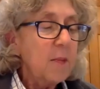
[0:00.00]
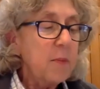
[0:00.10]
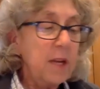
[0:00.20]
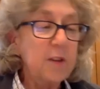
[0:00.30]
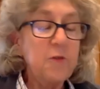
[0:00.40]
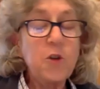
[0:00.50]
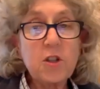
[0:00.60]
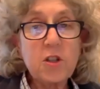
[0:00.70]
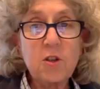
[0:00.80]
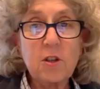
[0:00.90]
But if you're
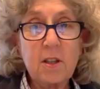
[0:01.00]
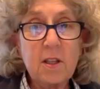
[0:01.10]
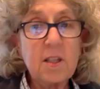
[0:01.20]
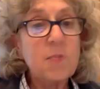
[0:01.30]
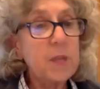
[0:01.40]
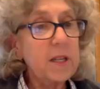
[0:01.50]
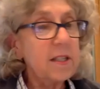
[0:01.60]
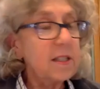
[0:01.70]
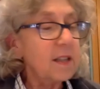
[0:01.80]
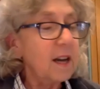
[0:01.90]
certain these
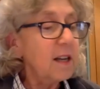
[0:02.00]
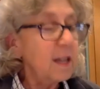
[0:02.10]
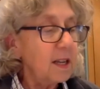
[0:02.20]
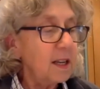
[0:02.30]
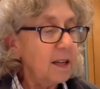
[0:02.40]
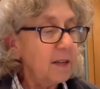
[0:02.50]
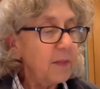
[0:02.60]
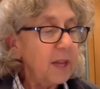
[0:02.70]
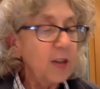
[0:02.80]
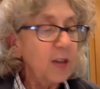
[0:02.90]
places are needy
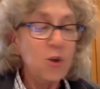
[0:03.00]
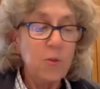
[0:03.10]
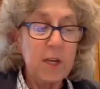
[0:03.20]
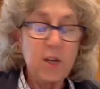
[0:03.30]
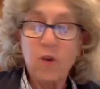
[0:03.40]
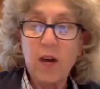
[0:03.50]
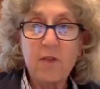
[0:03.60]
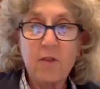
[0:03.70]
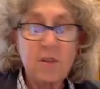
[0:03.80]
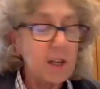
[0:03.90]
and too many
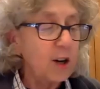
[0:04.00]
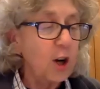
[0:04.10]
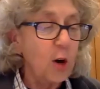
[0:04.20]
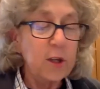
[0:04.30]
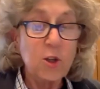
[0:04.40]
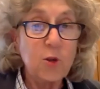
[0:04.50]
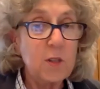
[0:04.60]
drivers are going too